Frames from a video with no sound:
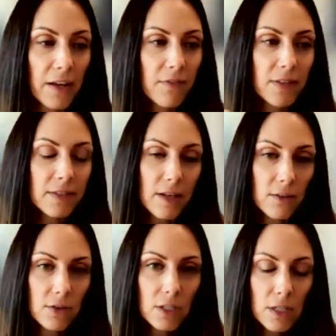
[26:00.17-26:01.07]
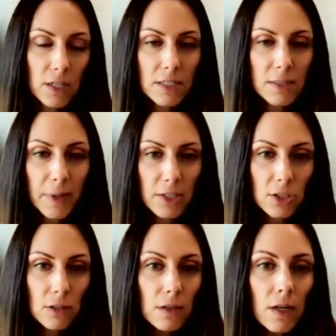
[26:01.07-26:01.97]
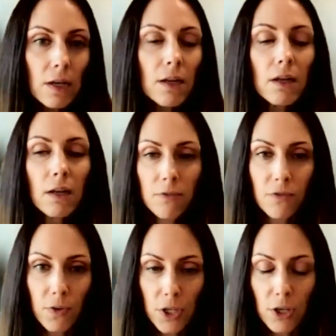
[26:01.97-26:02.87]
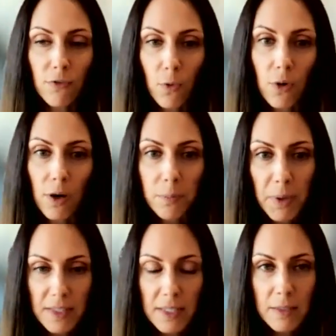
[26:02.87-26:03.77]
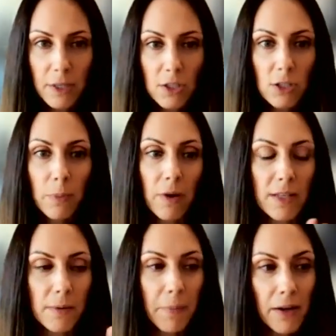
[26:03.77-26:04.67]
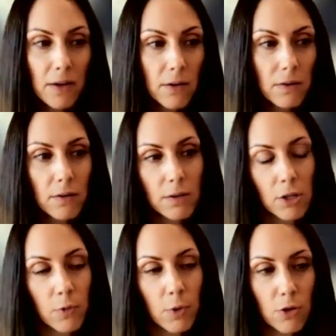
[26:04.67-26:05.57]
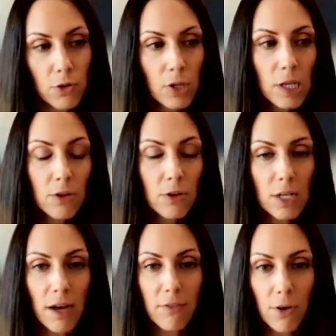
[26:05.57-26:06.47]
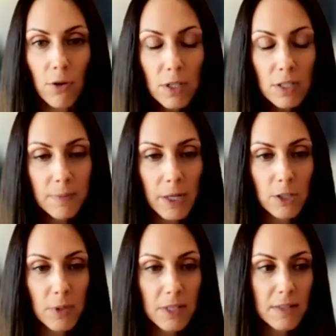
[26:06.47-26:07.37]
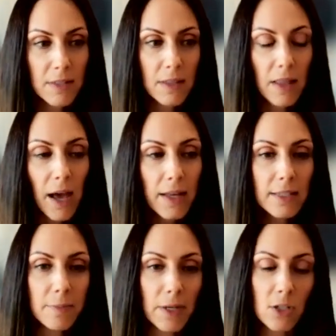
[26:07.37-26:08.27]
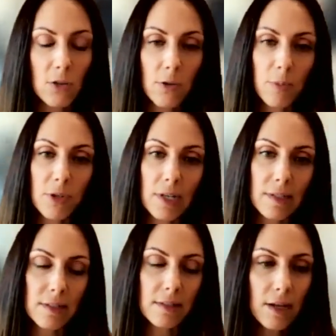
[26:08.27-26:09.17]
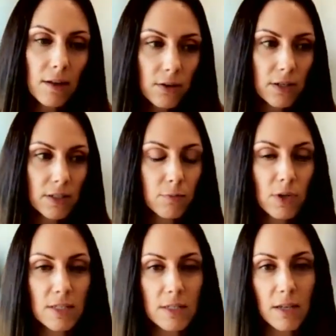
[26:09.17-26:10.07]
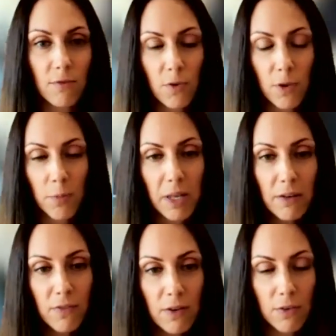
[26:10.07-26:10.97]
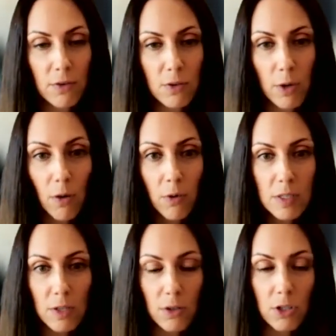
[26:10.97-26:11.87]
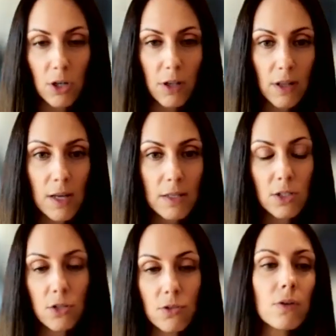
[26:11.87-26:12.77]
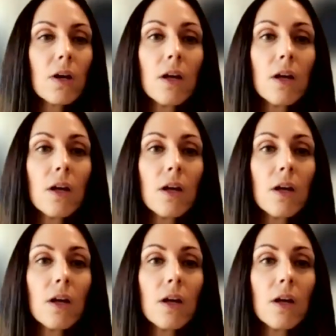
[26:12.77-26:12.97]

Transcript: if the seller did an inspection for a pest inspection, but as a buyer, when you're looking, you need to have your own inspection because that inspection only protects the seller. It wasn't done for the benefit of you. So we always encourage our clients to